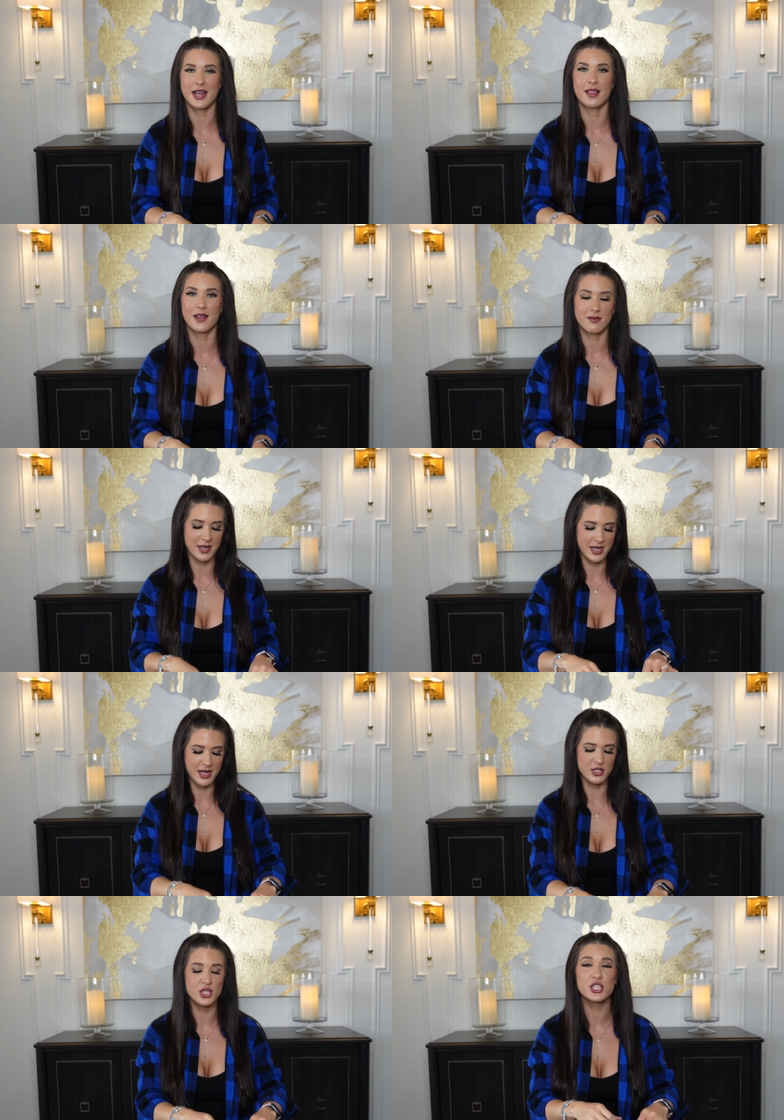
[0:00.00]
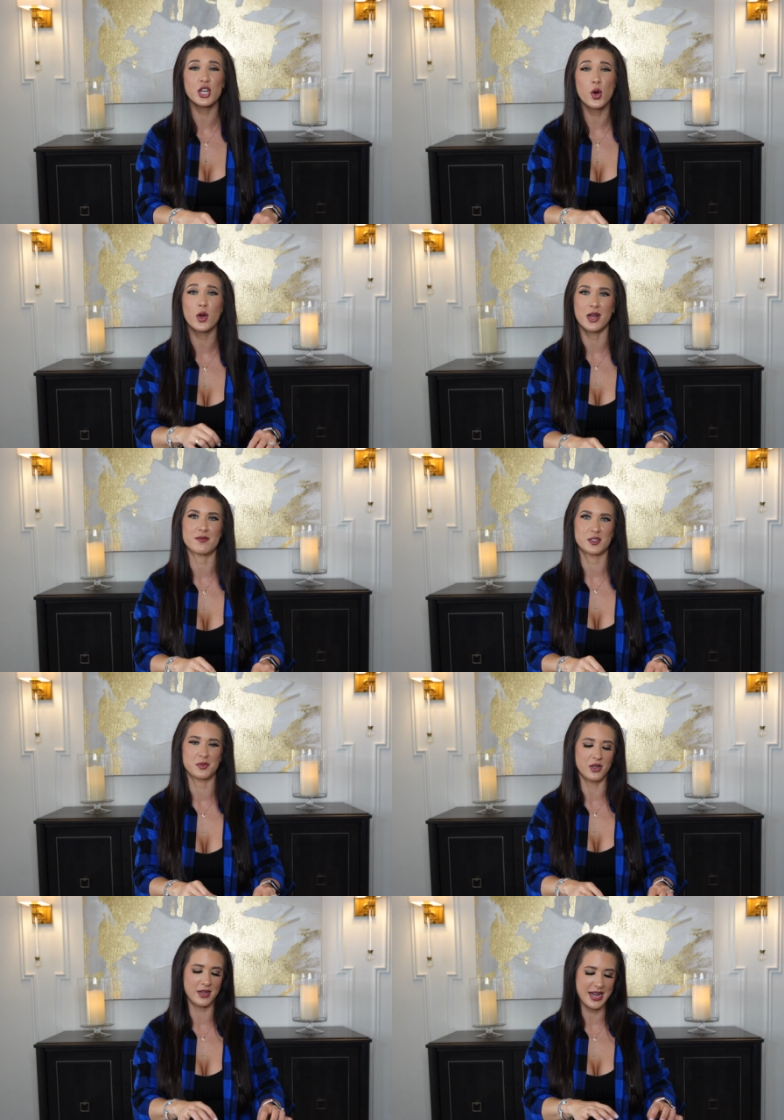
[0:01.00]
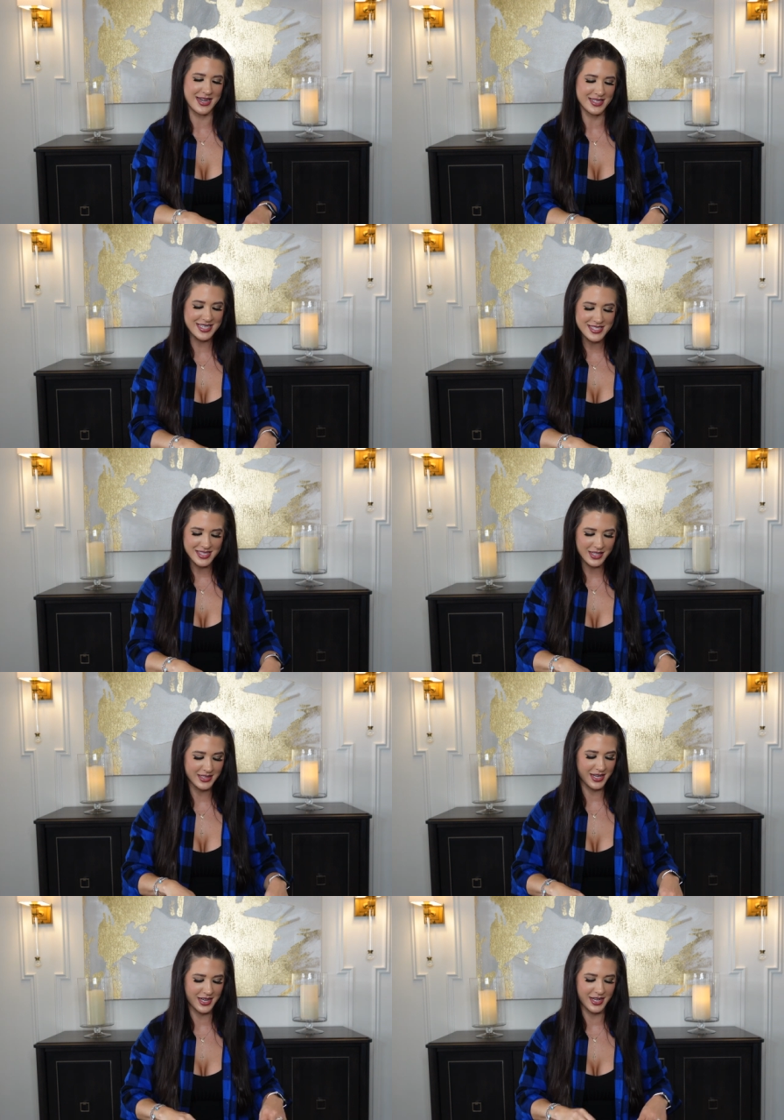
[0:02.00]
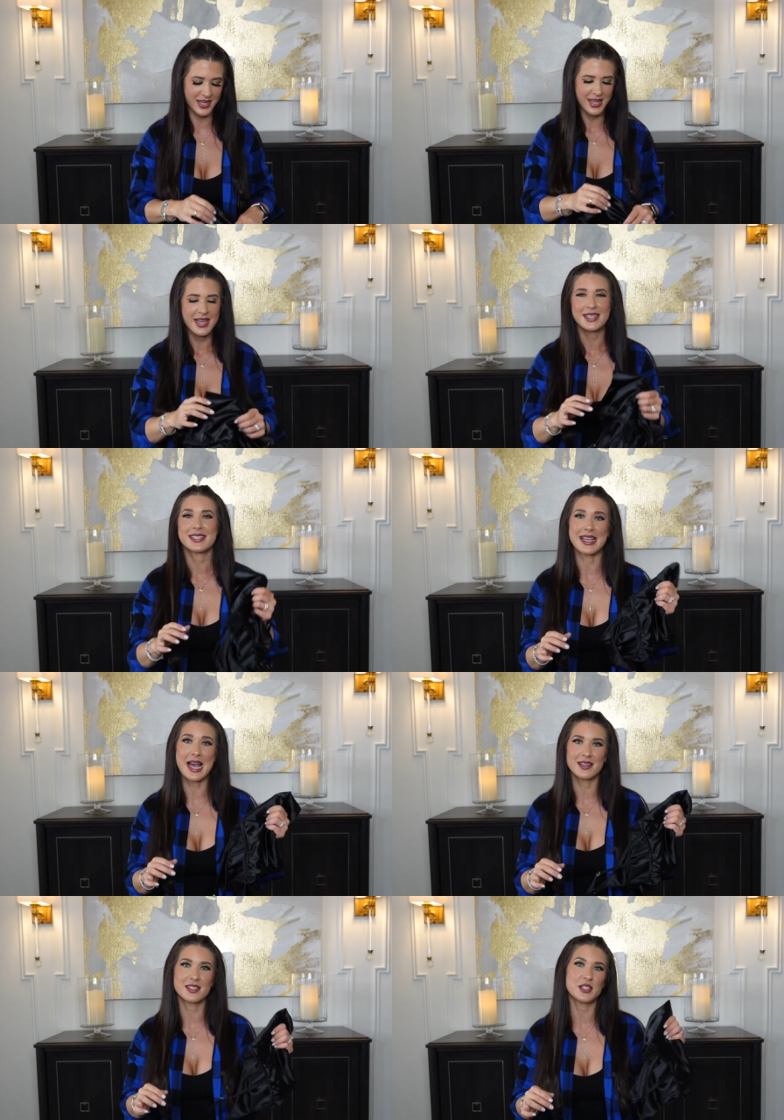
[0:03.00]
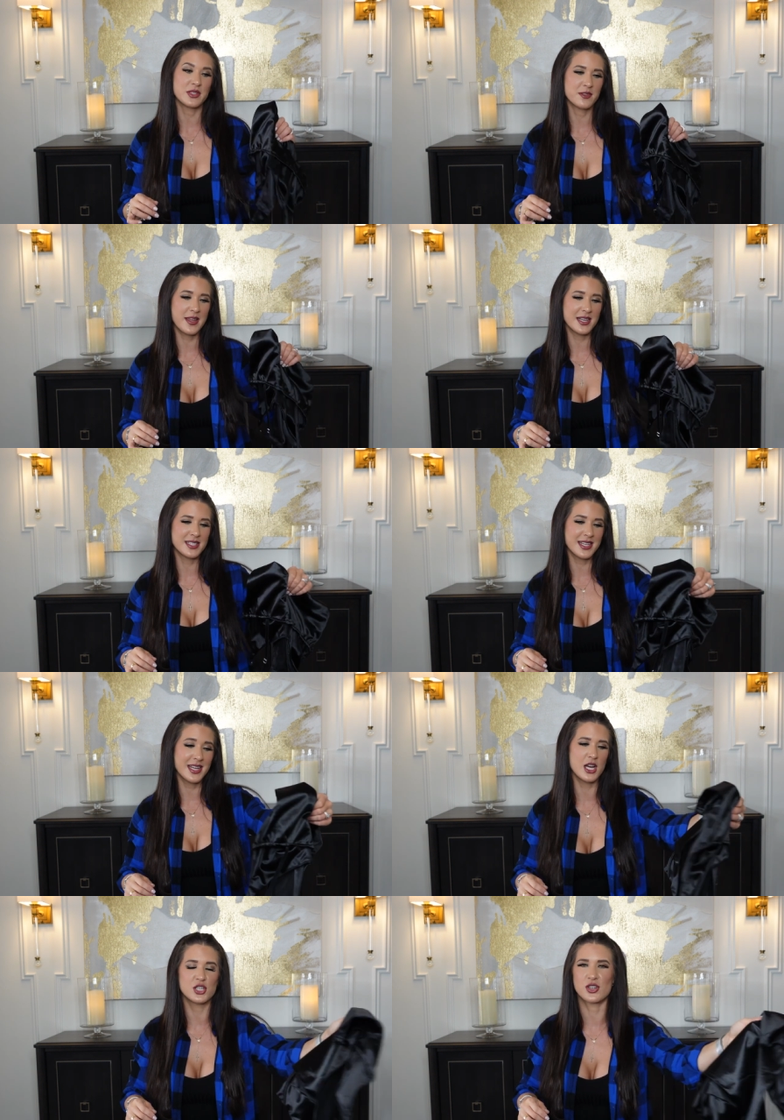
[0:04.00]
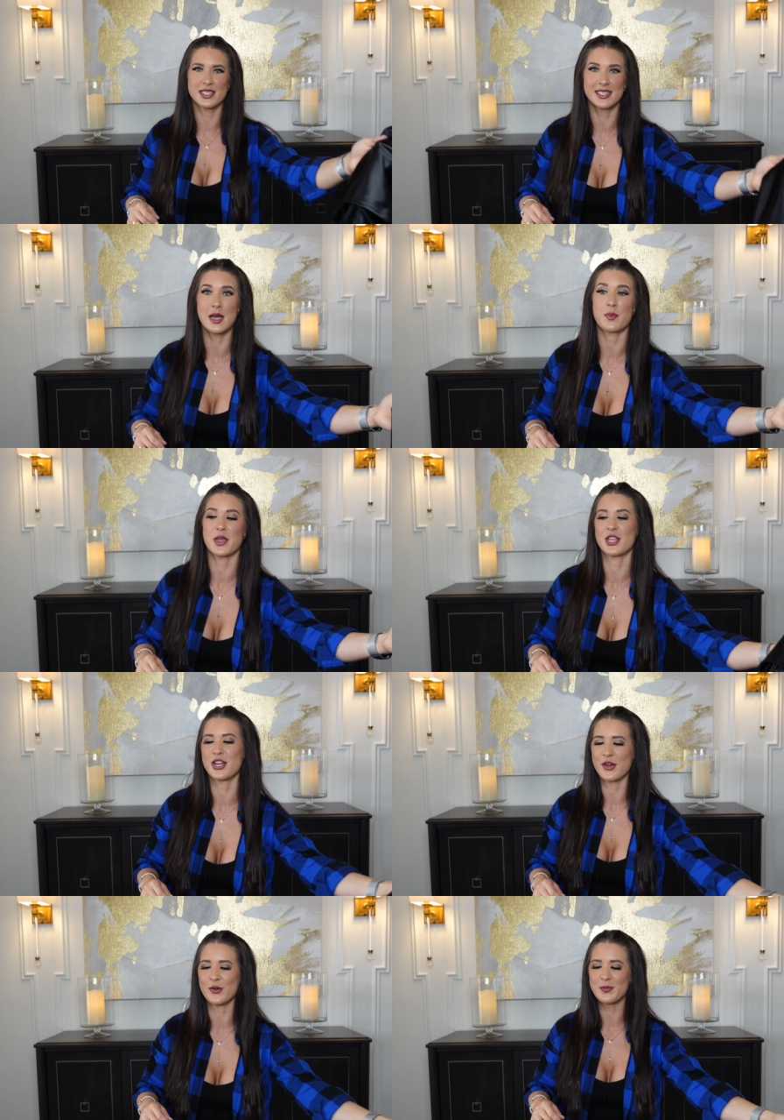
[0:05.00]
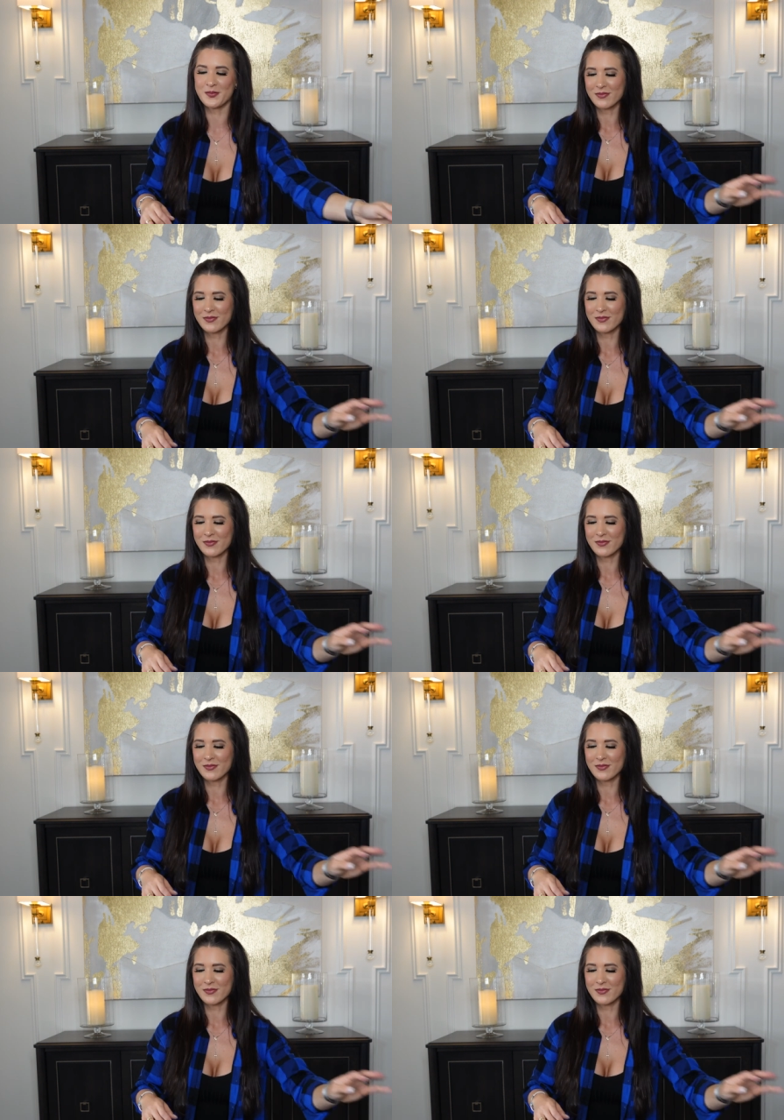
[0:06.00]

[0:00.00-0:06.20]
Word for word: I love it. And it's so comfortable and it's easy to clean, satin. So it's fancy dressed up, you know.